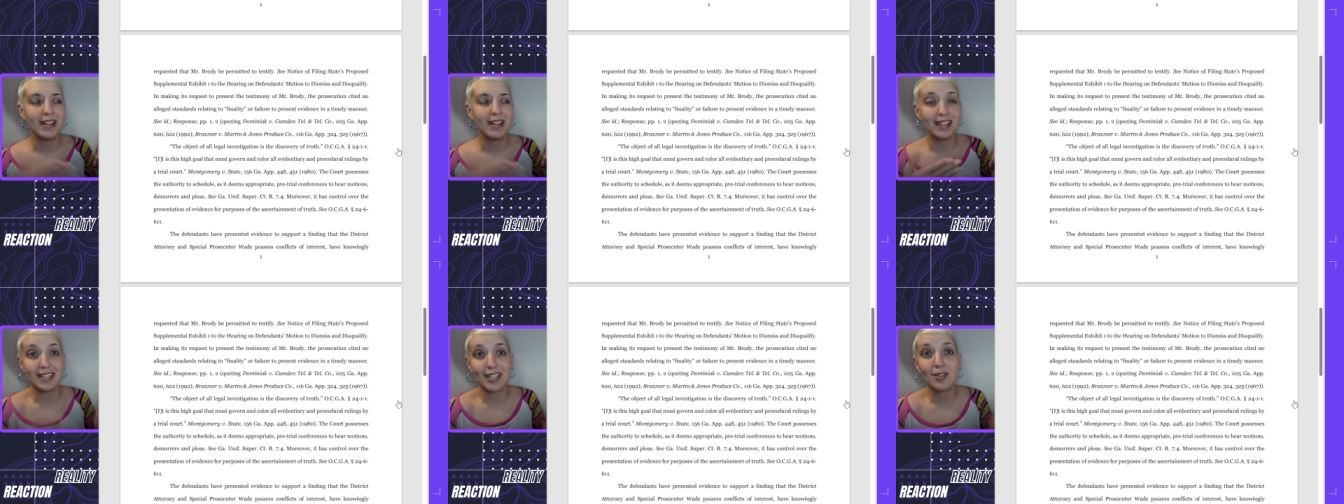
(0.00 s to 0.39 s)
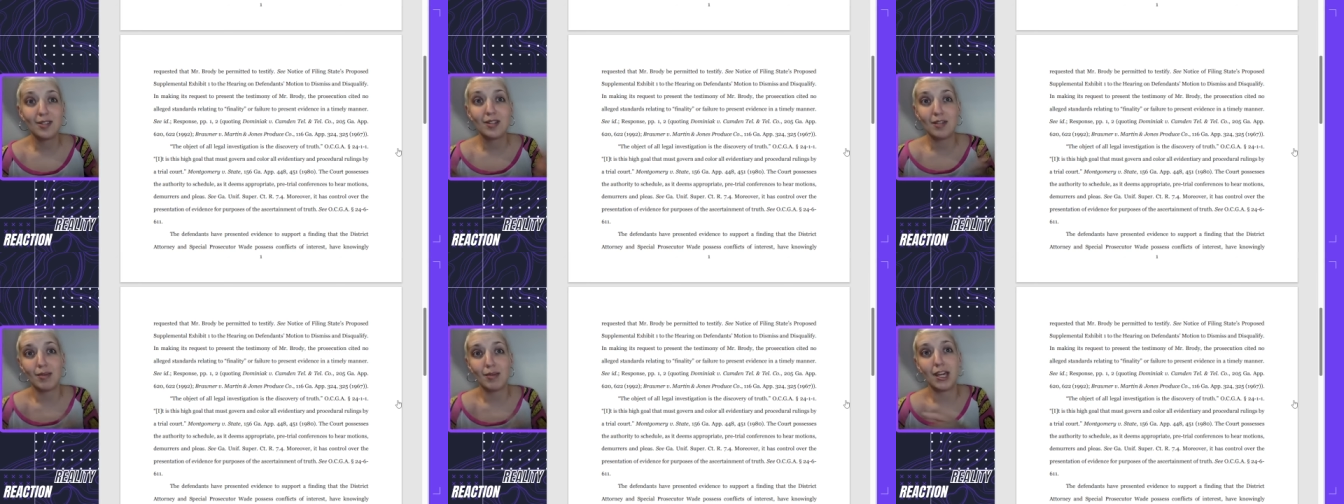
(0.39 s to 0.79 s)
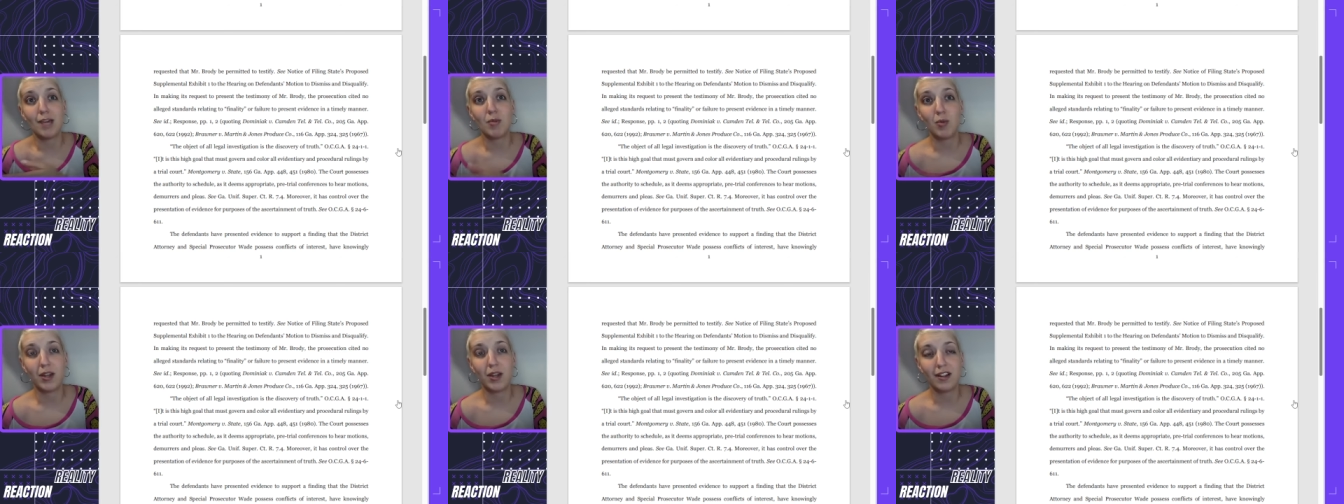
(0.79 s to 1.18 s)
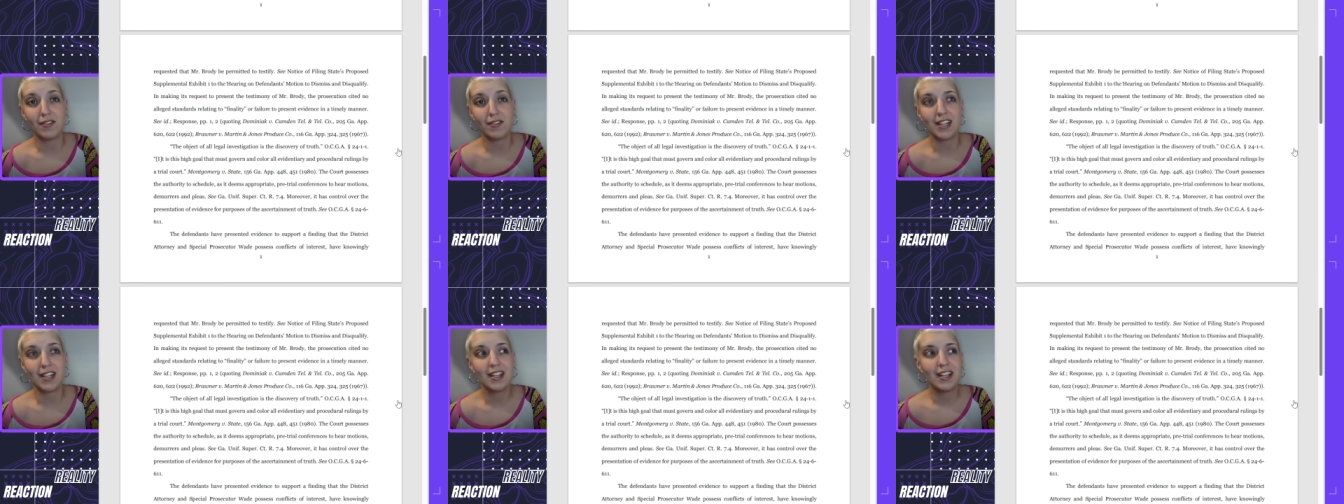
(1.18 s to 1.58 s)
until they became aware
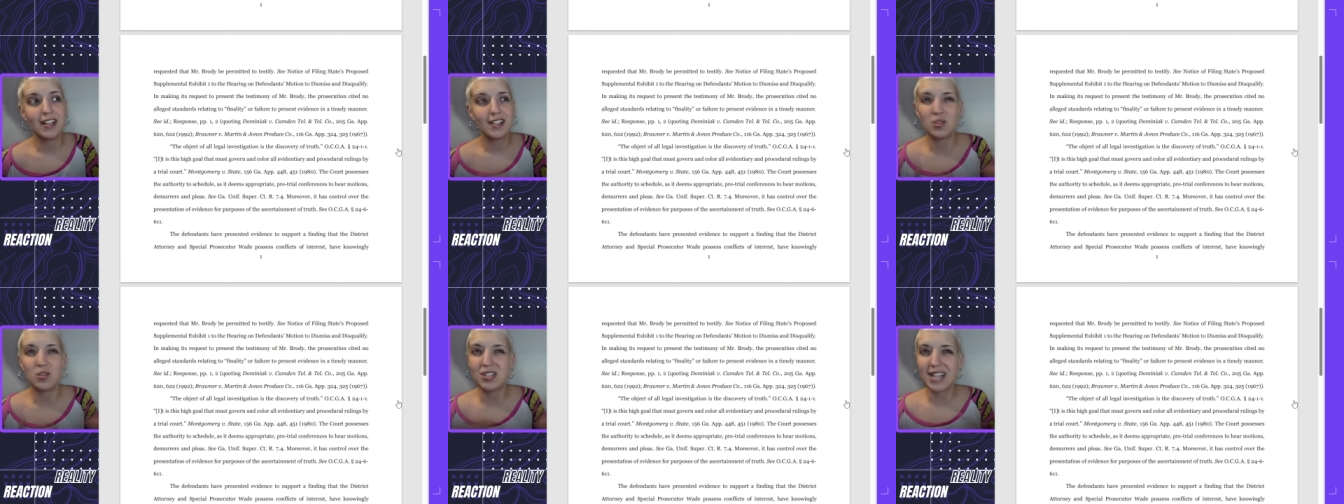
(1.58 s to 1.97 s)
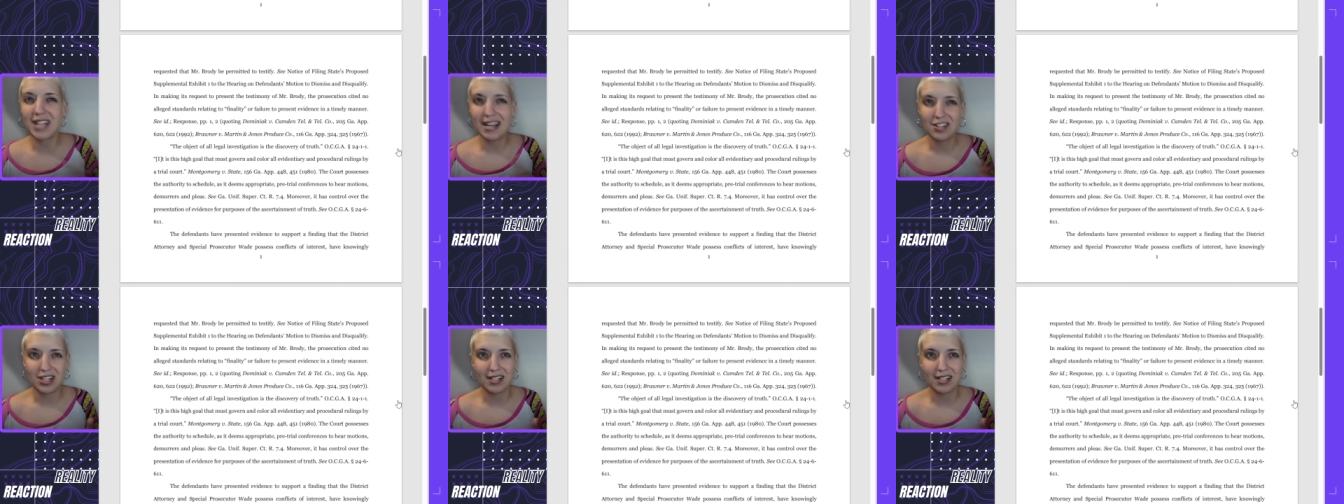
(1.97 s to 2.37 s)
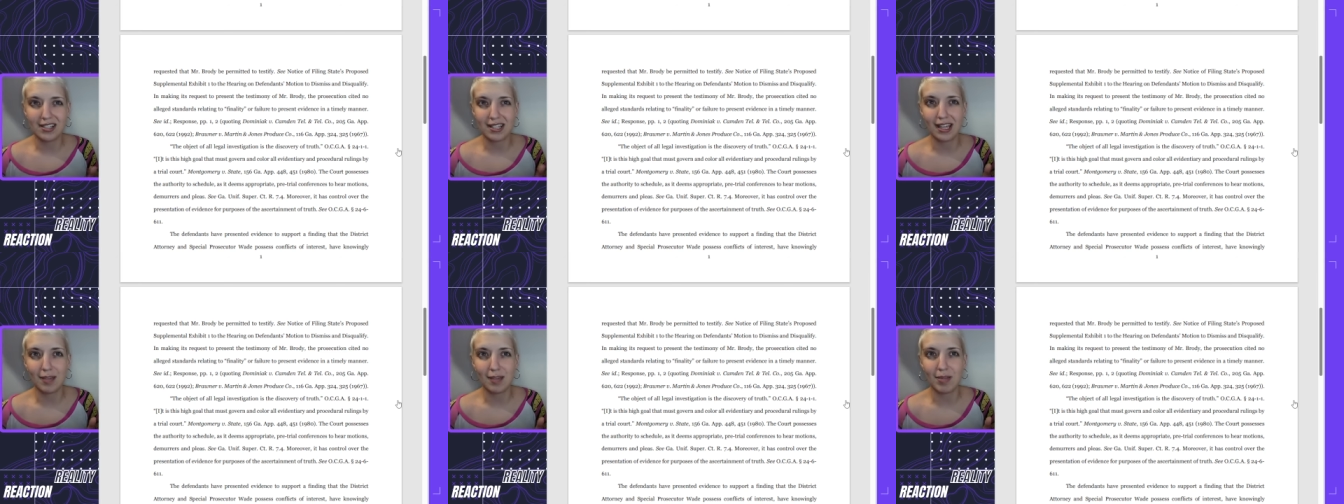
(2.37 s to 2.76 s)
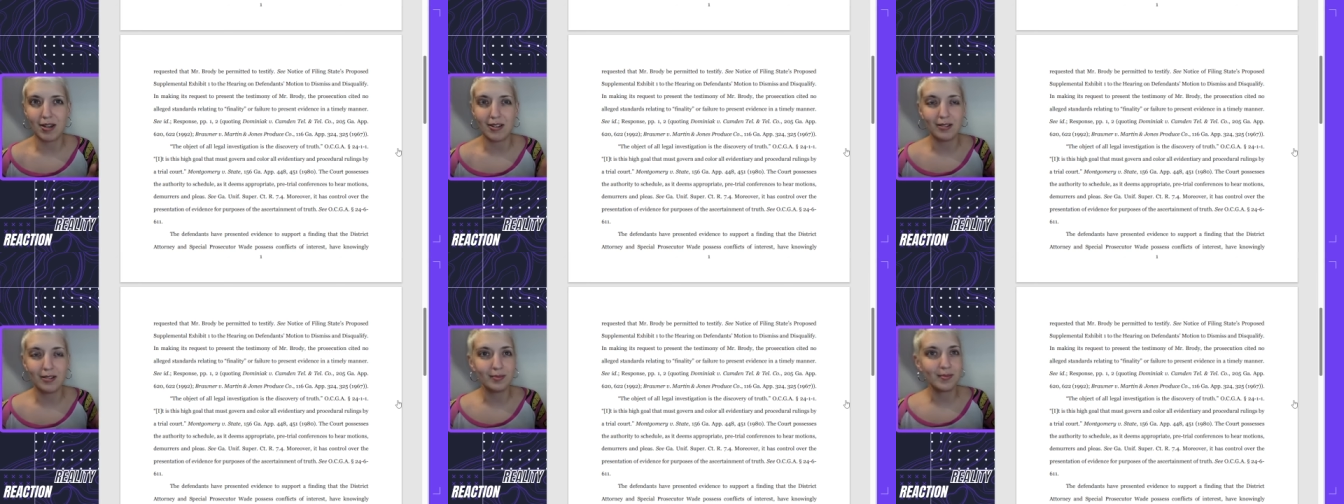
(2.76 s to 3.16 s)
of it. So does that change the game at
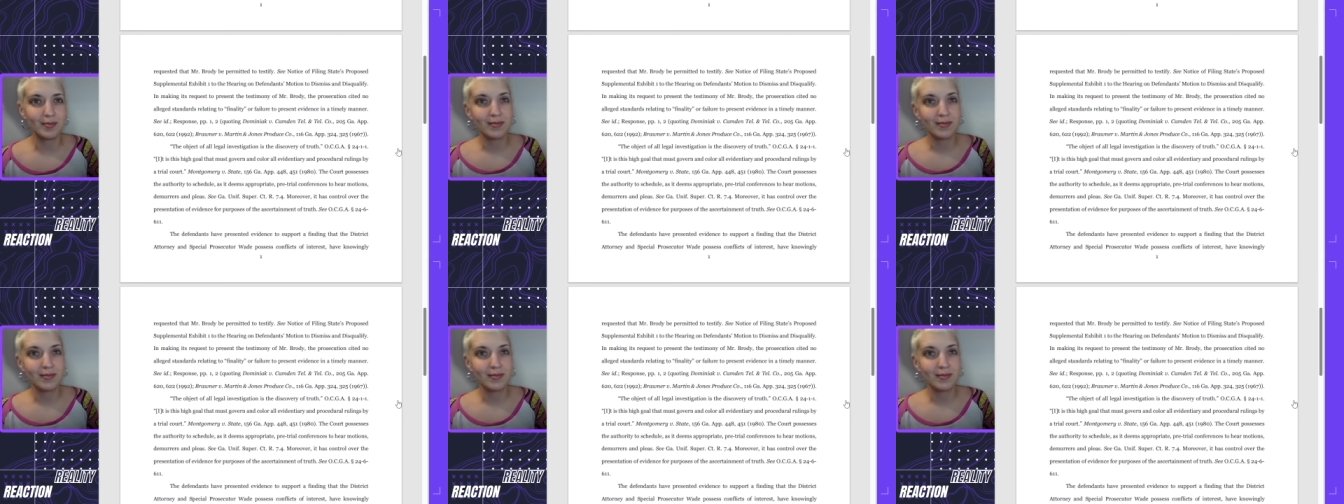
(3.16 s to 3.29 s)
all?